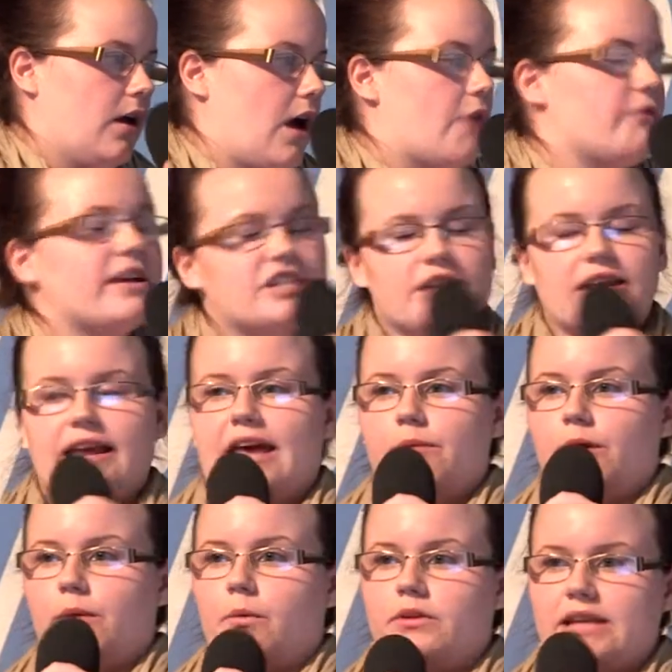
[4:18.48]
Originally,
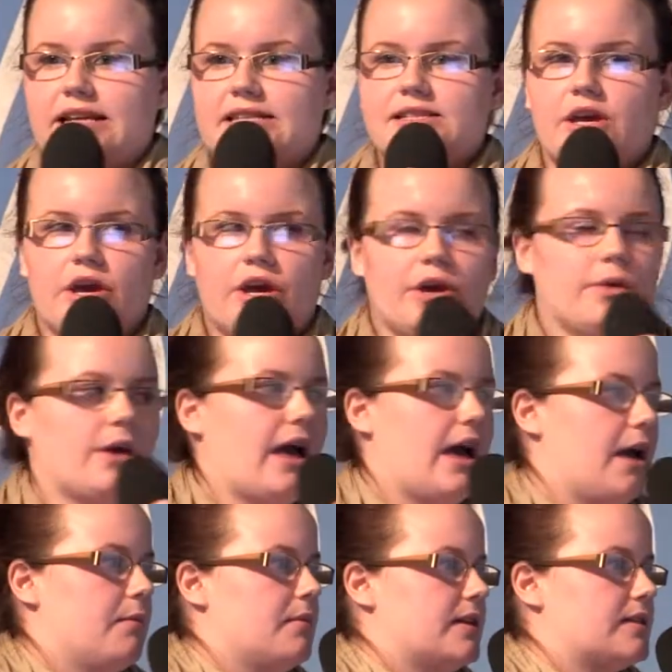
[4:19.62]
we wanted to
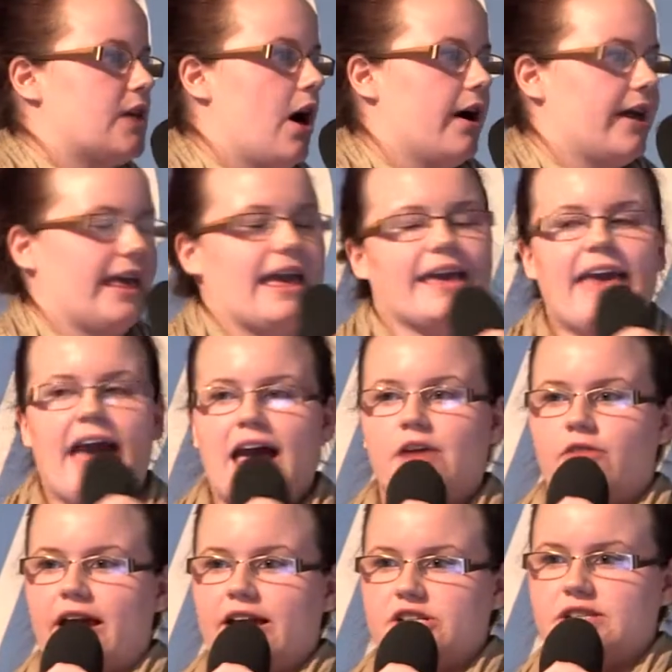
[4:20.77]
get a care
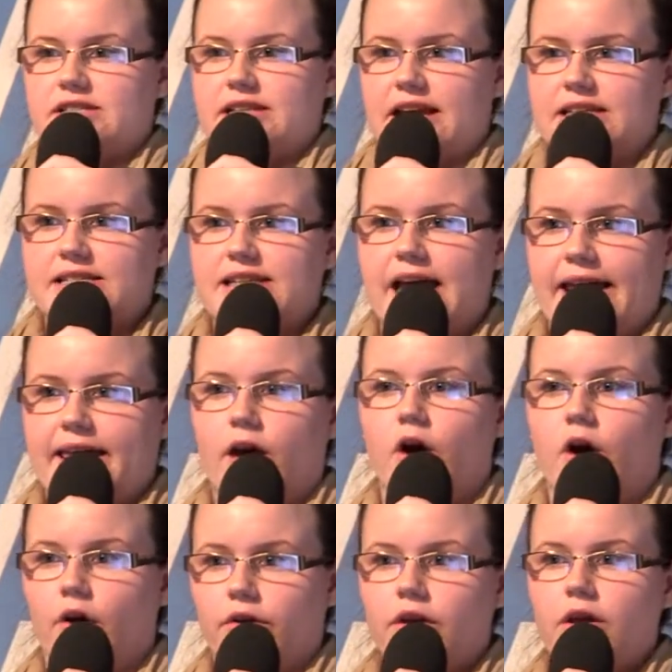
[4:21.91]
agency to take it
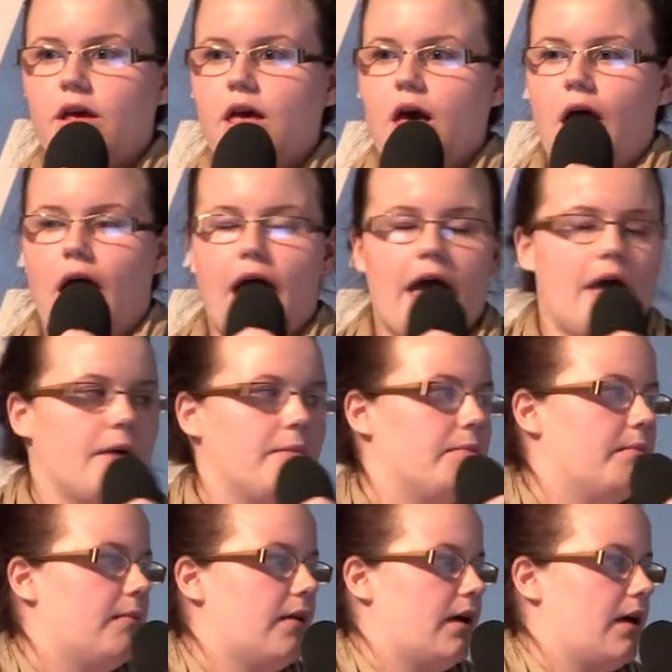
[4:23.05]
on,
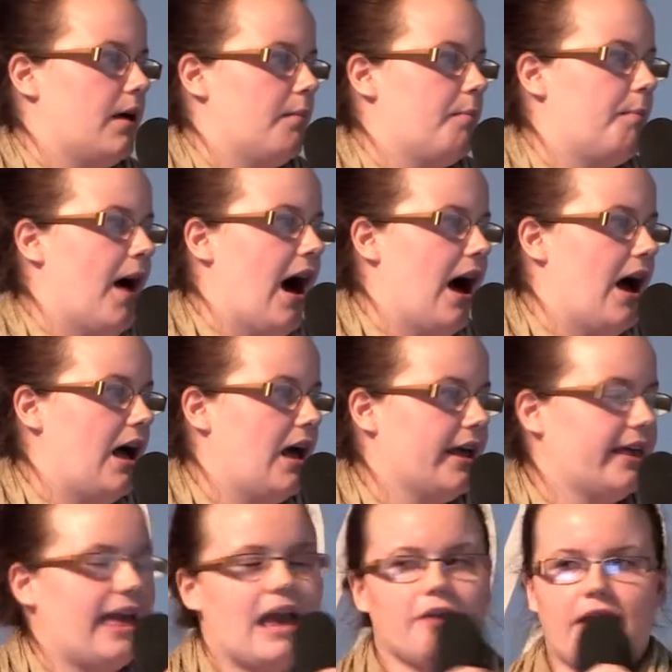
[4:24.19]
but
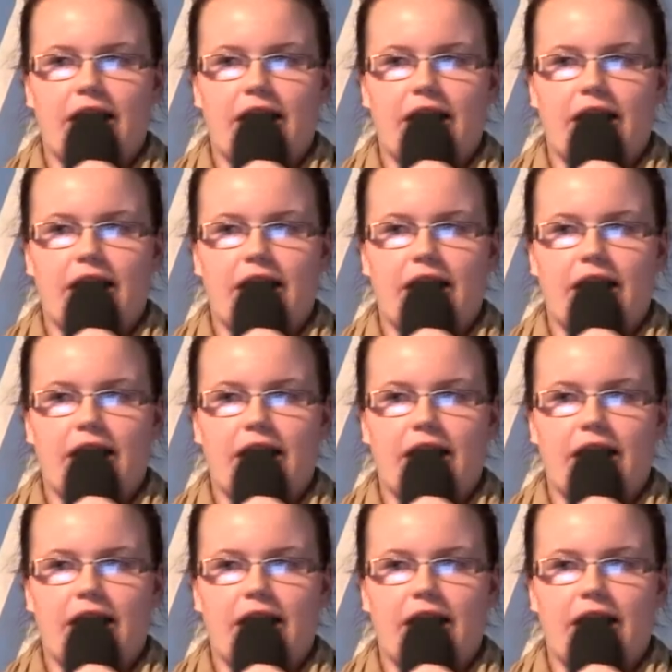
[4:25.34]
care